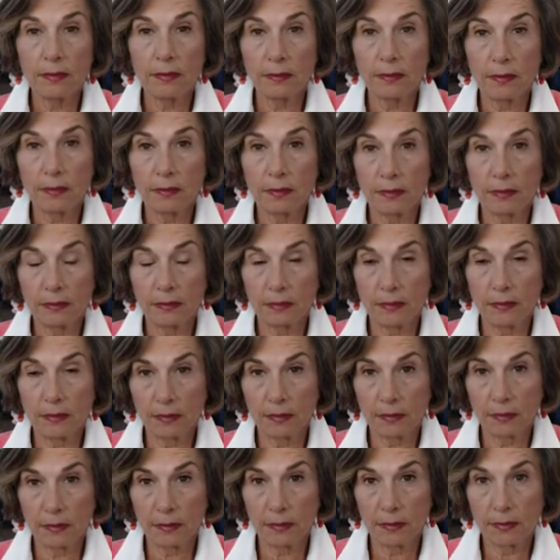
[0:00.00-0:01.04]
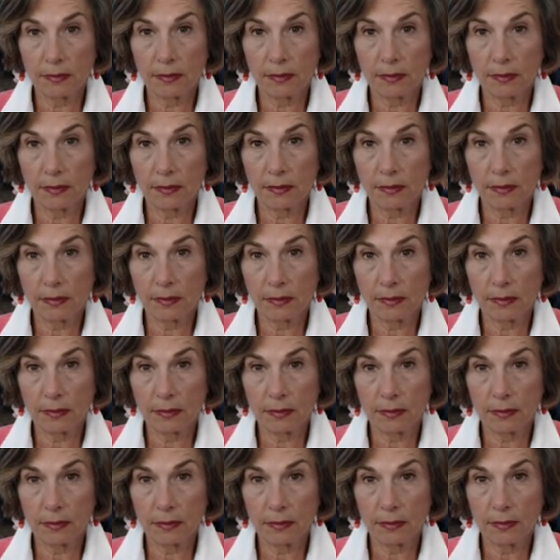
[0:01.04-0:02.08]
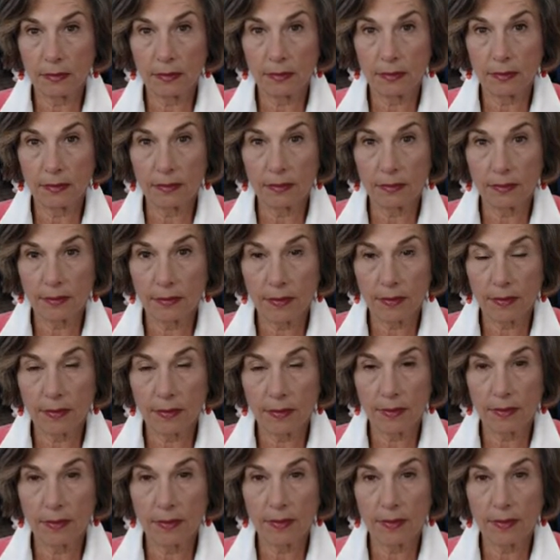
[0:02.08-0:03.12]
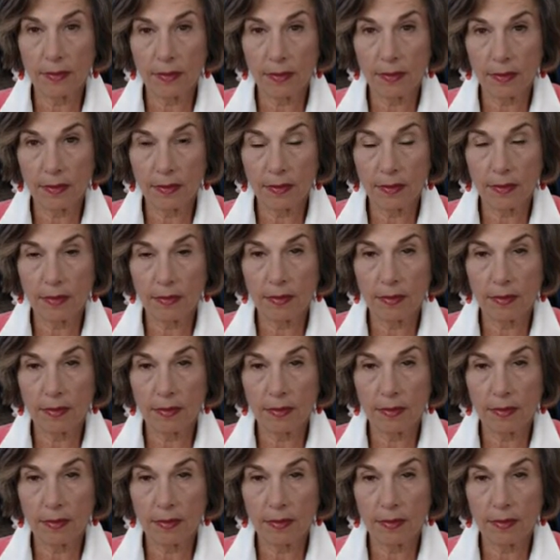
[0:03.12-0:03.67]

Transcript: The person shown says nothing.